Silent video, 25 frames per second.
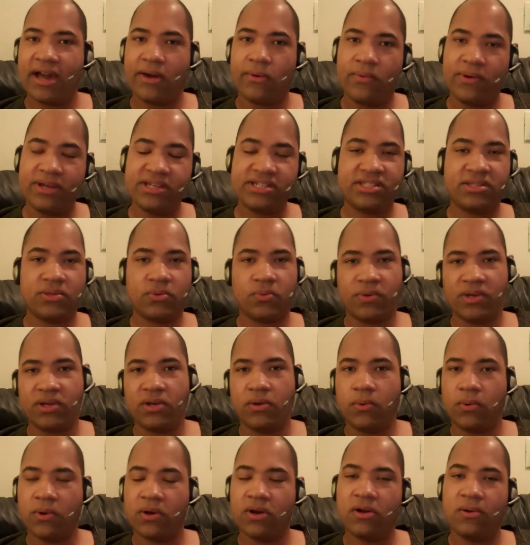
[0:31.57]
I wish the
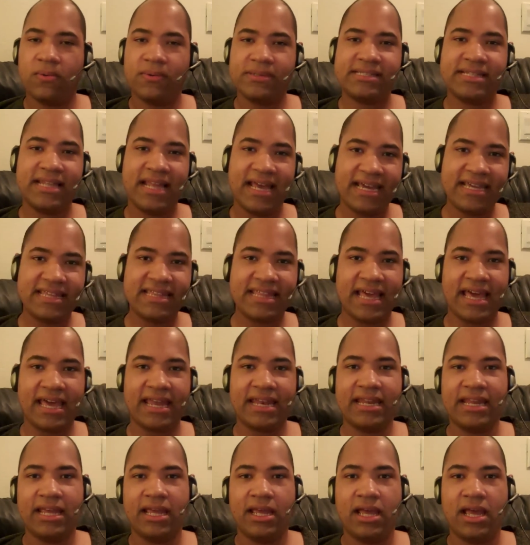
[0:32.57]
real world was like that.